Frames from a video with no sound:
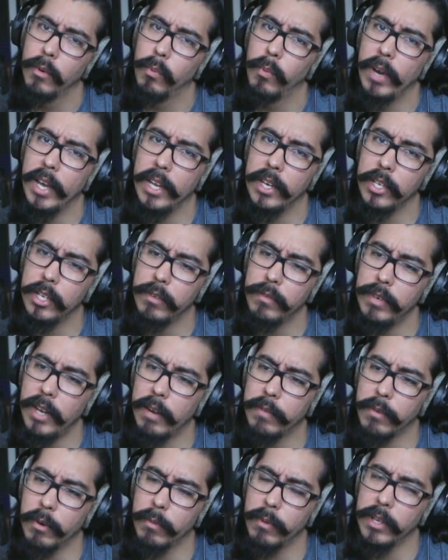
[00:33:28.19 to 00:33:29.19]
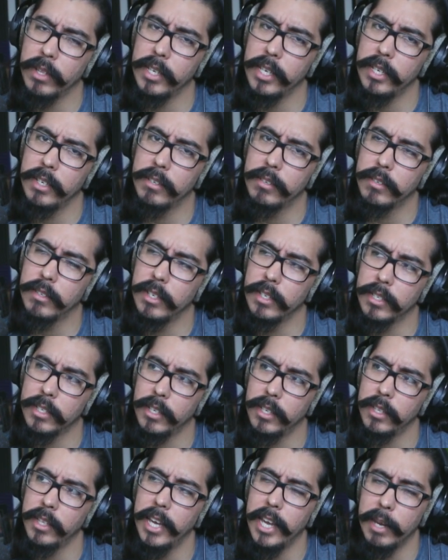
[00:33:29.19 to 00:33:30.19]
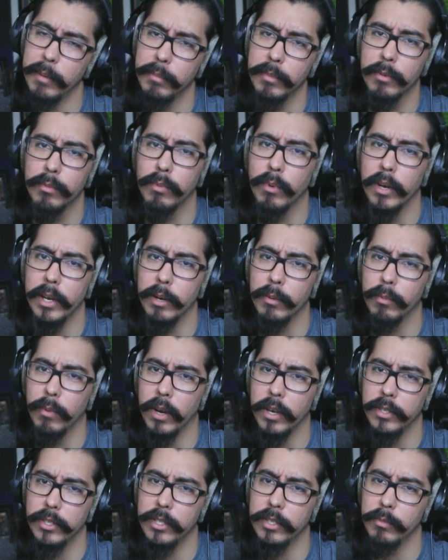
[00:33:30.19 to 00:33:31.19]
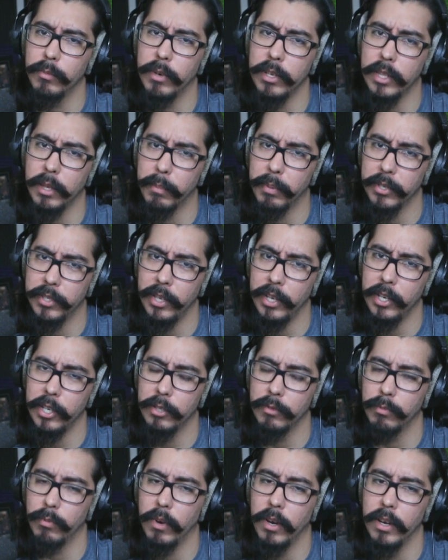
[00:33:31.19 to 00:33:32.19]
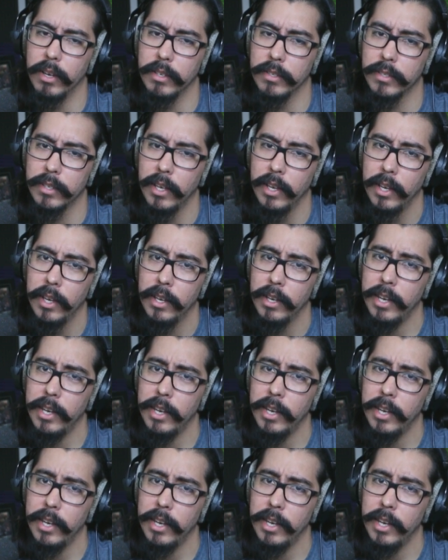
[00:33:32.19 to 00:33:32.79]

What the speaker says: when you never really disclaimed what it was, what the percentage was.